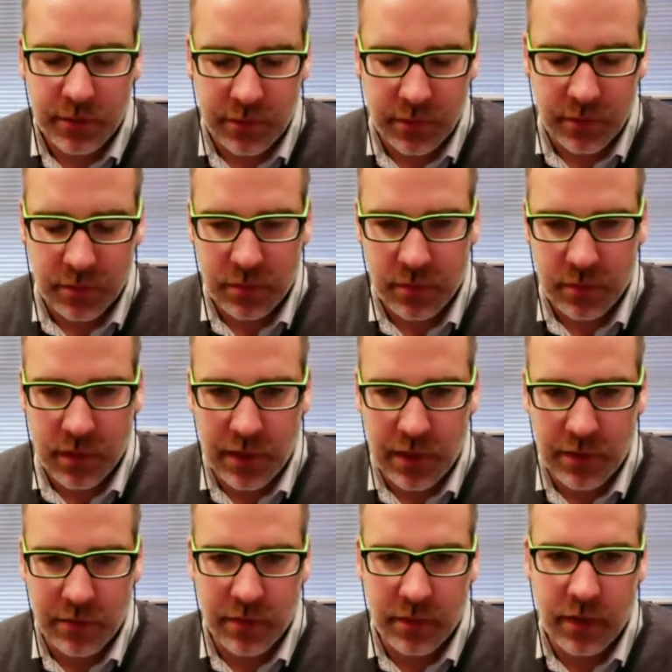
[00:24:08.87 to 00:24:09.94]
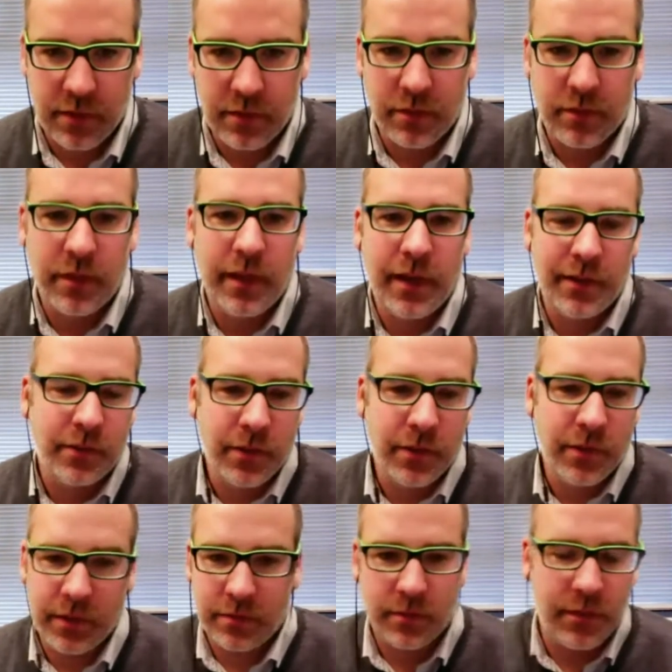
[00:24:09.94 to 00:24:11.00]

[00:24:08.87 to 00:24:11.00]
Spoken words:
So other than that, it's going.